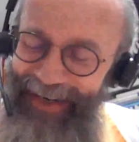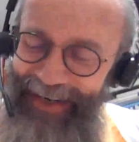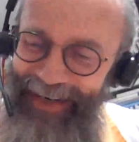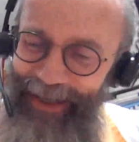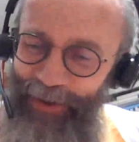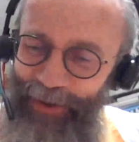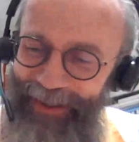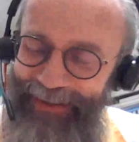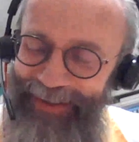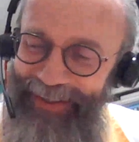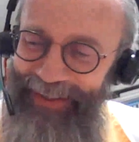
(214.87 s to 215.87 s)

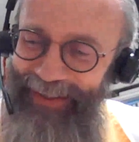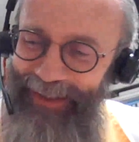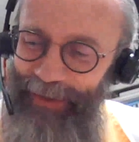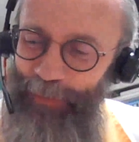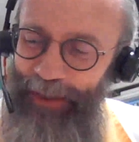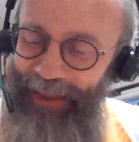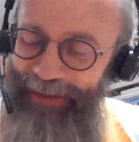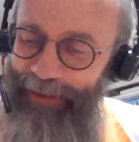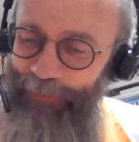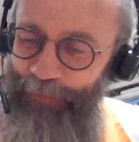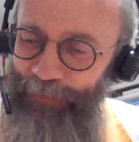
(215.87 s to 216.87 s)
But
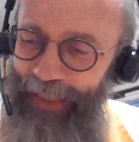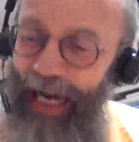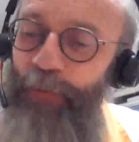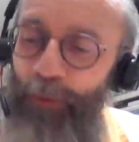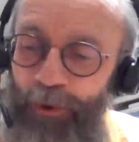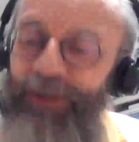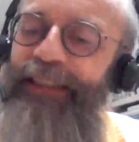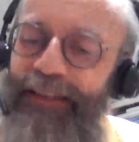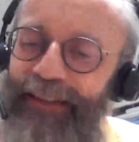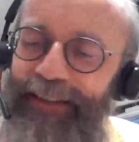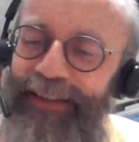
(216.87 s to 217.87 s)
I would
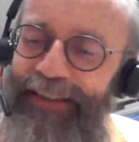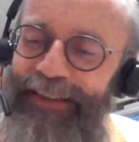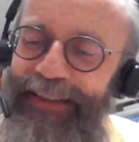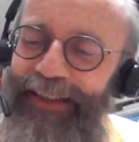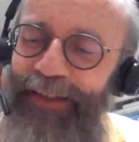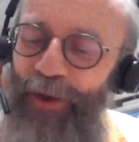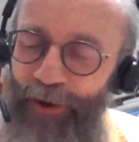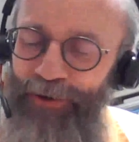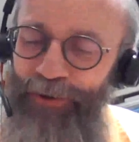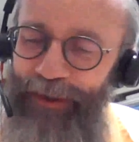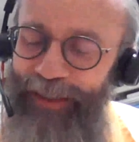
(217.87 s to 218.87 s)
still
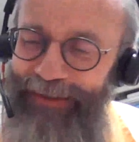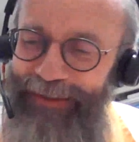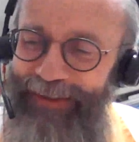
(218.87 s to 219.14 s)
argue that